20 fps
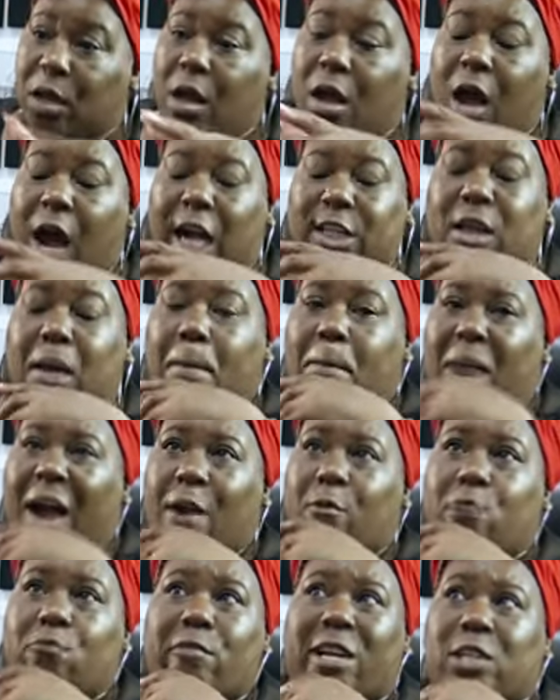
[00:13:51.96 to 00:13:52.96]
I done
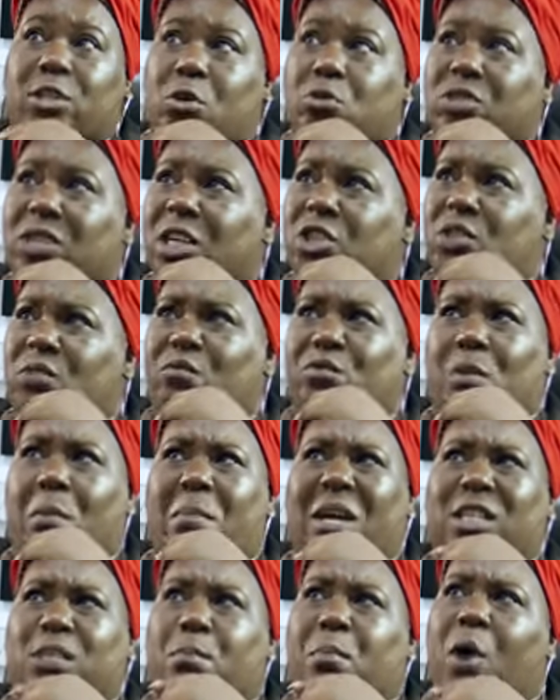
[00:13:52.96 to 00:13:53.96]
pirate radio station for the
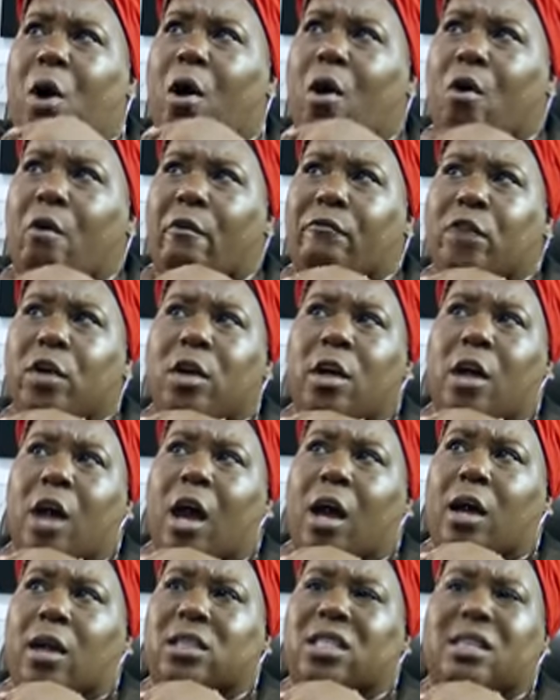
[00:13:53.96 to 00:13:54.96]
best part of
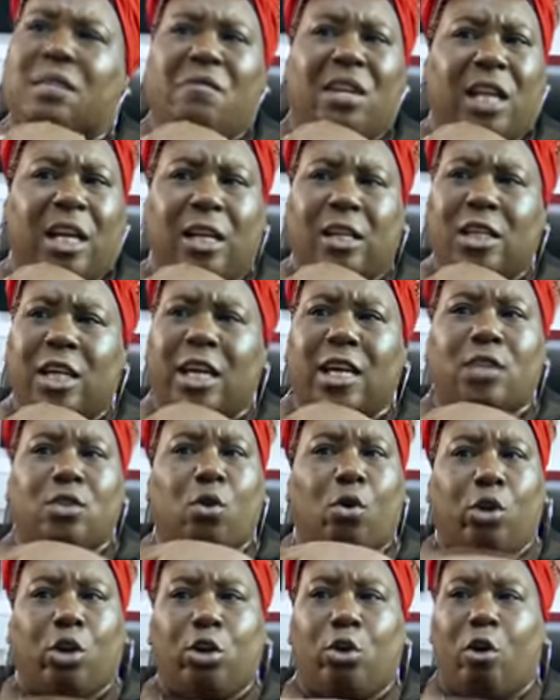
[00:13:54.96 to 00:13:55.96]
17 years
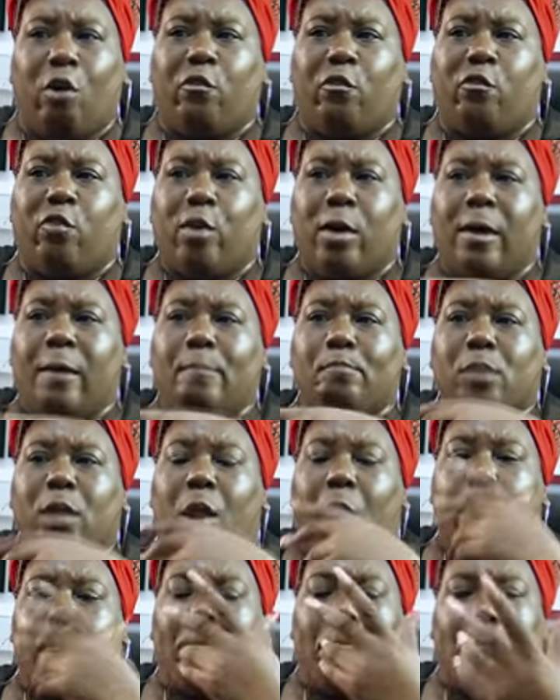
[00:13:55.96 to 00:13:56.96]
on and off.
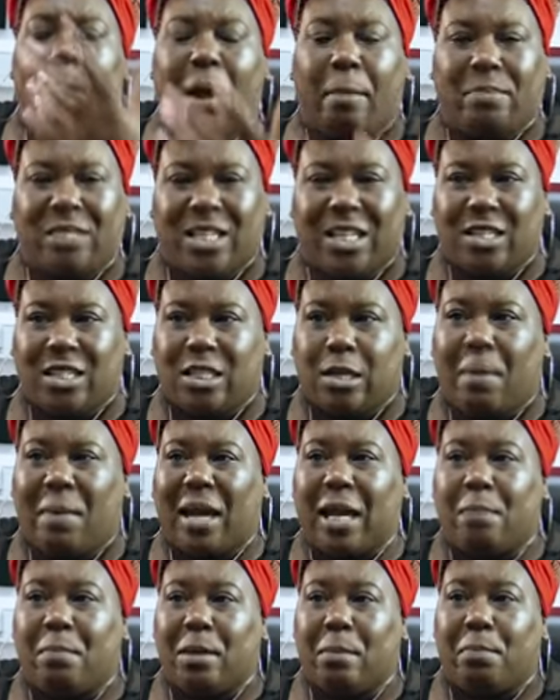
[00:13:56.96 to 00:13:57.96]
Bumped into
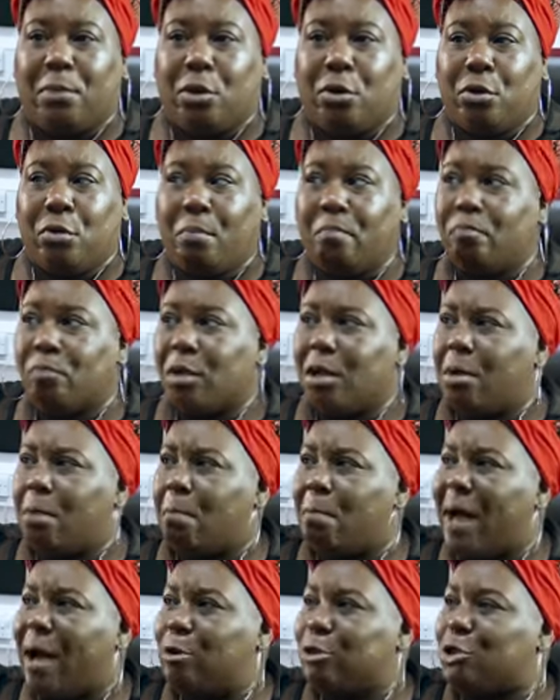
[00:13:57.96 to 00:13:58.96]
Baby Blue
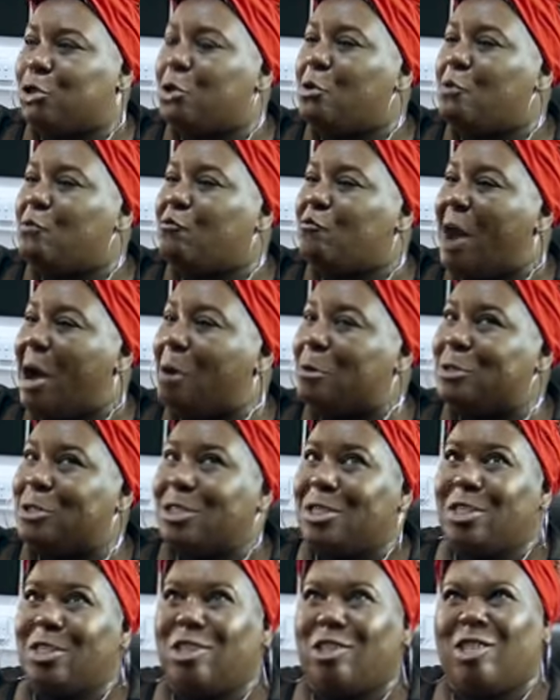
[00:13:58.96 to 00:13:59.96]
about
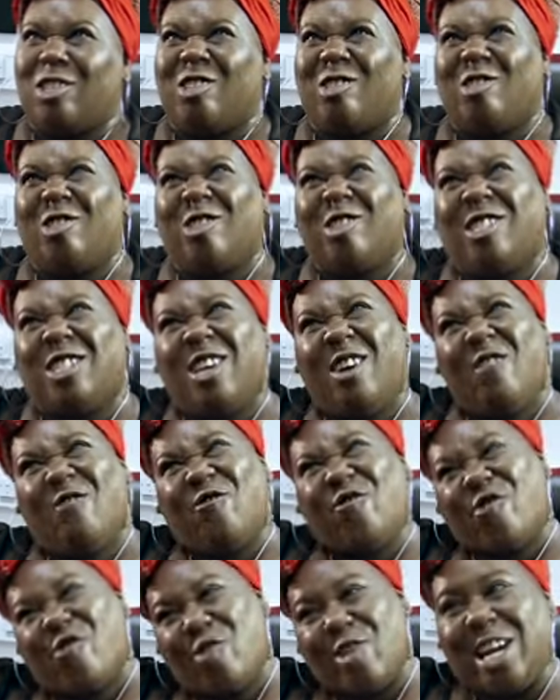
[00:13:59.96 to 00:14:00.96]

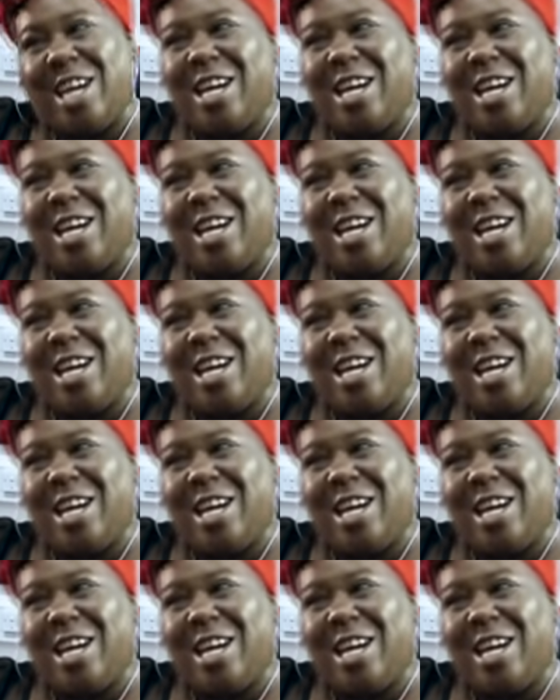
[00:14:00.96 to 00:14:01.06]
2003.